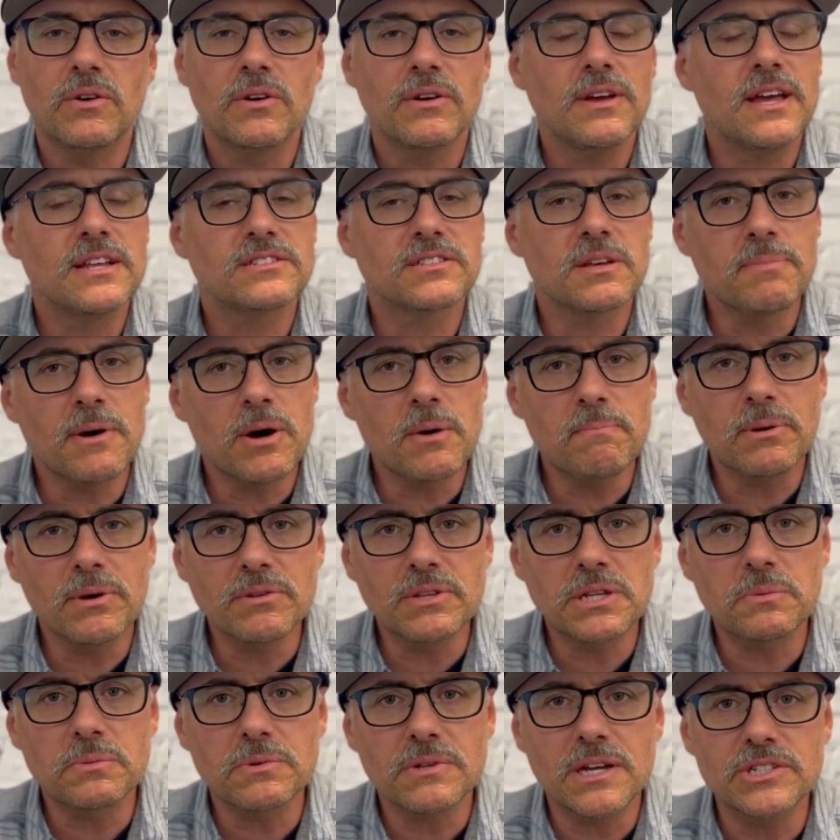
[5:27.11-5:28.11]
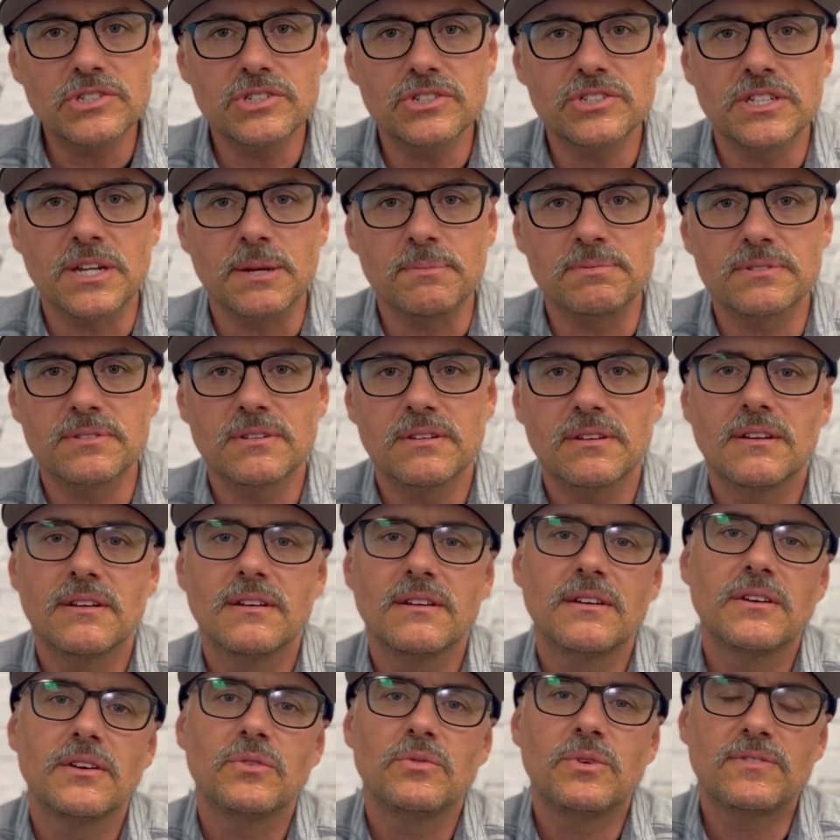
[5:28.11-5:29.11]
It's about building relationships.
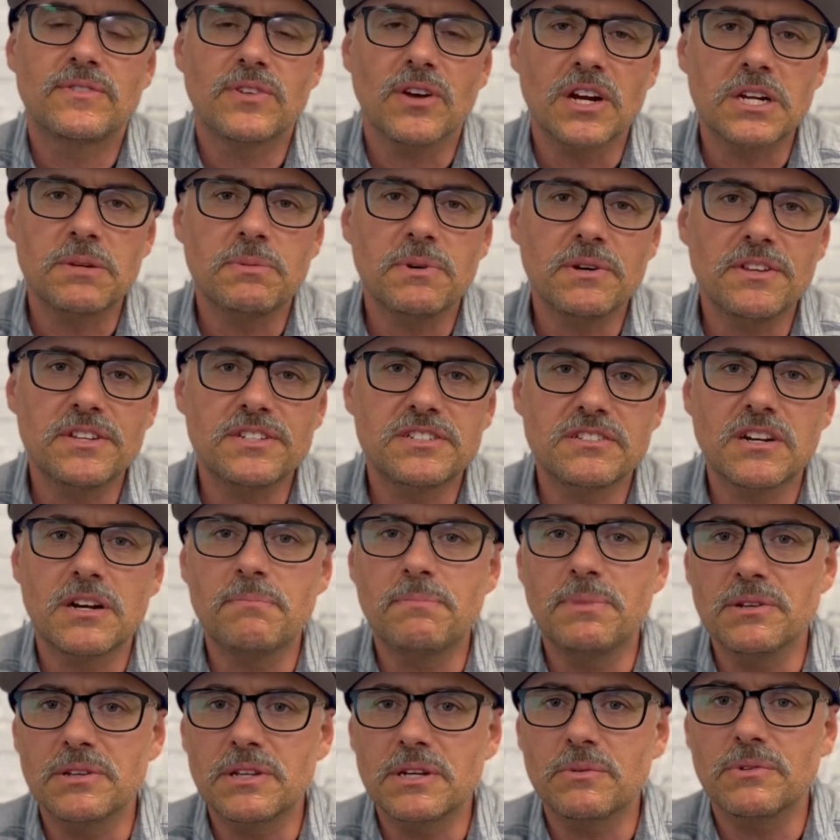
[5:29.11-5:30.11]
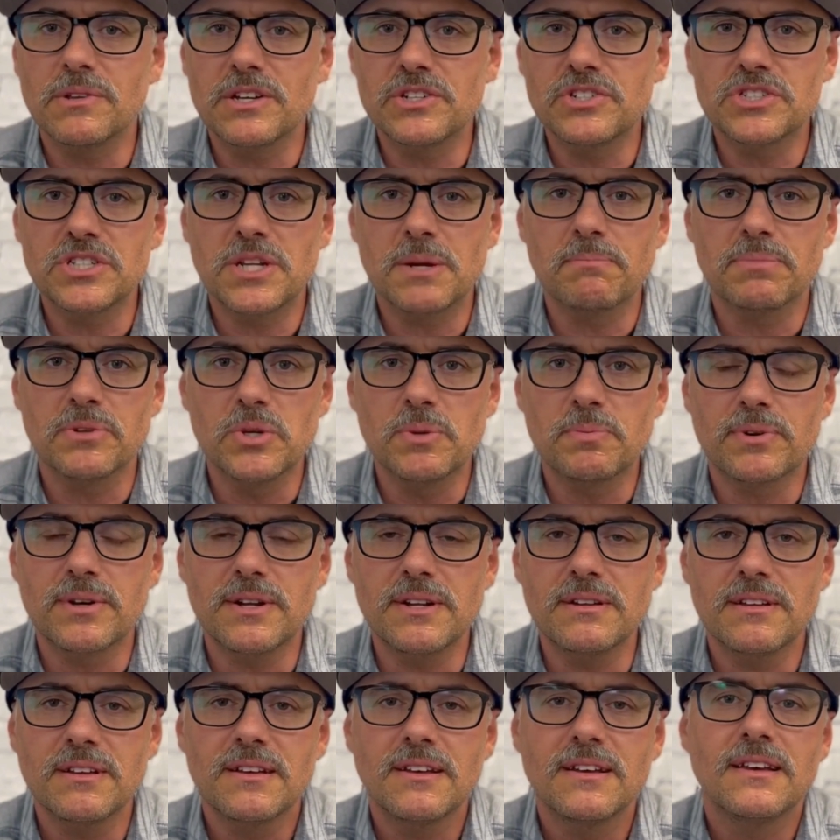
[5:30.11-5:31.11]
We've talked about this in our building relationship blueprint,